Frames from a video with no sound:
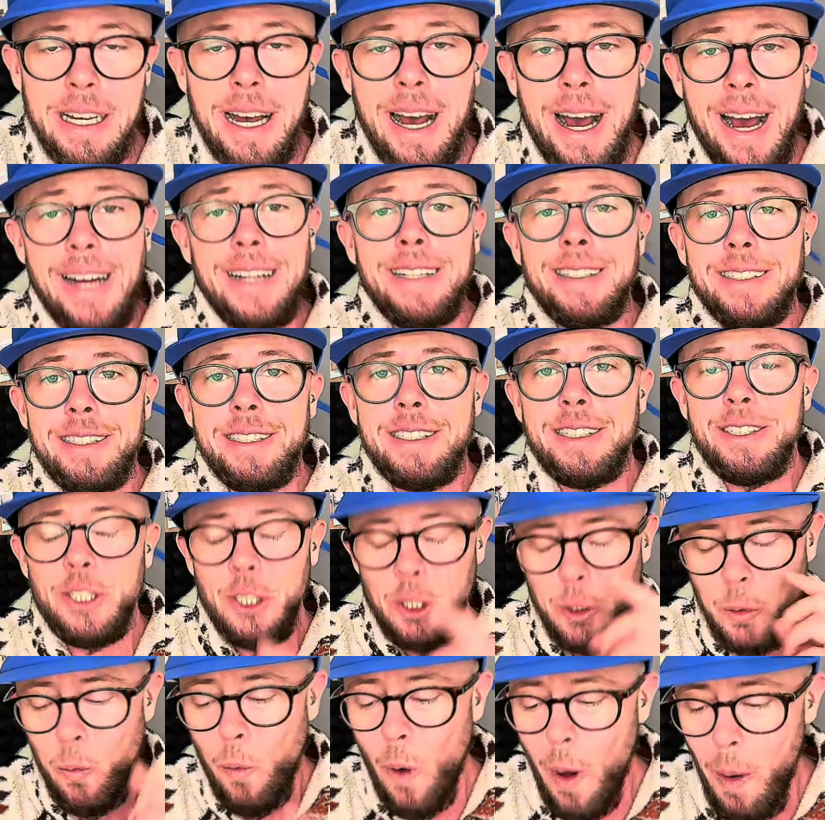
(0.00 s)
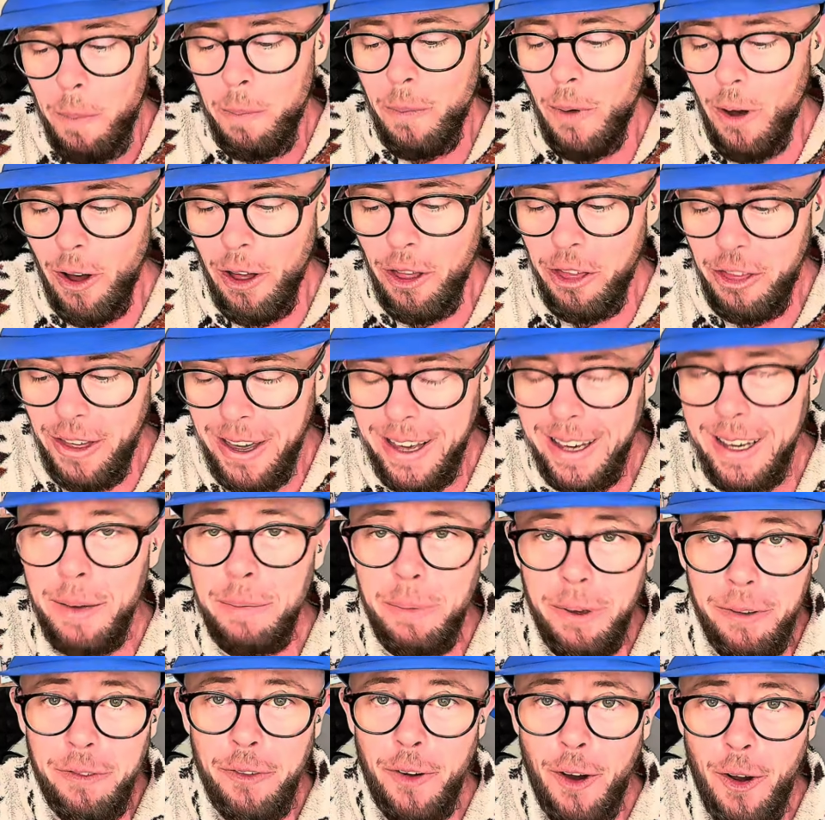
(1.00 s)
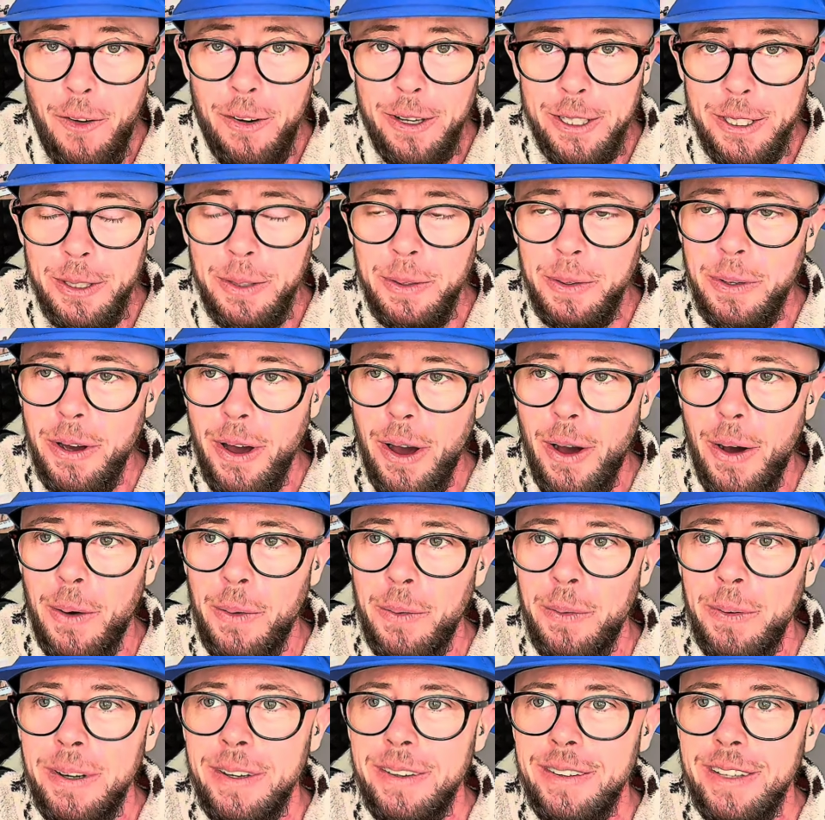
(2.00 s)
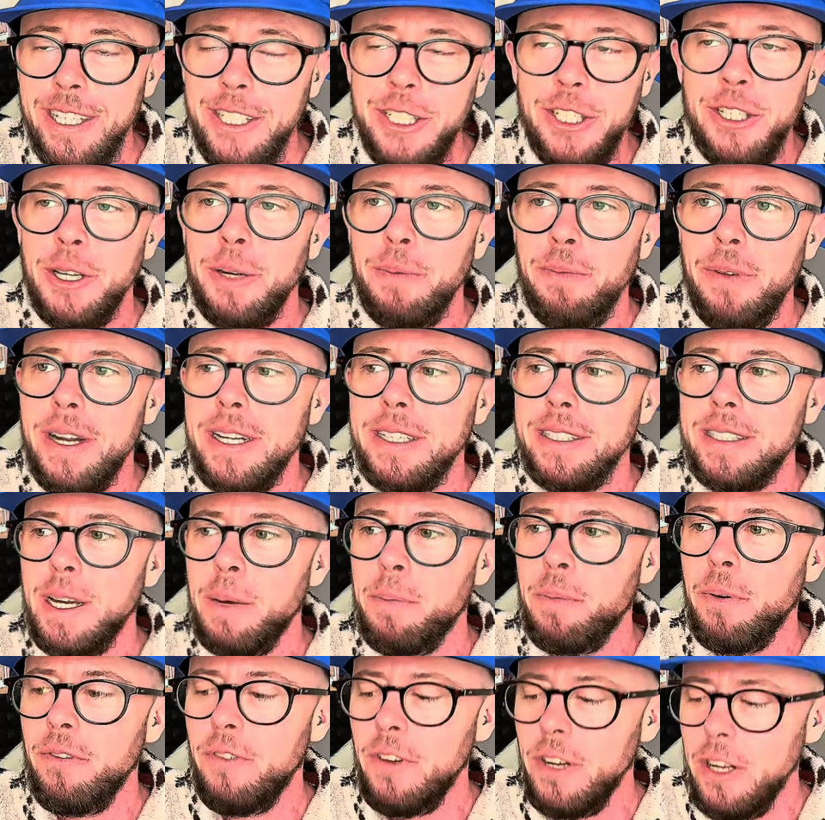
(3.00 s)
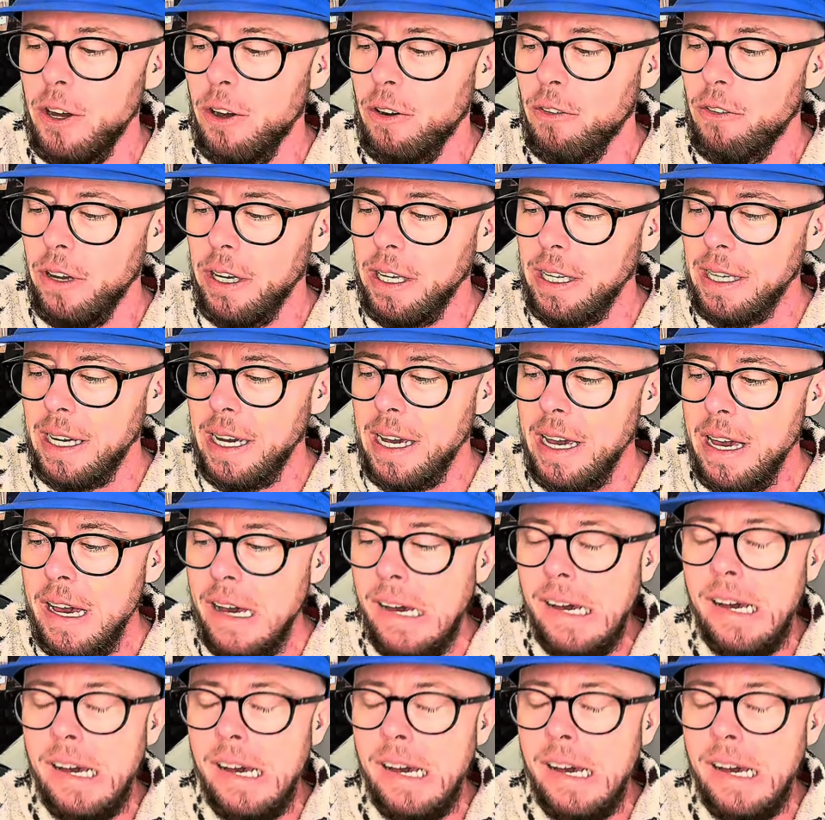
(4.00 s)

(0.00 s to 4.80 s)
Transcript: And just one more thing before I do go, this should have been a separate video really.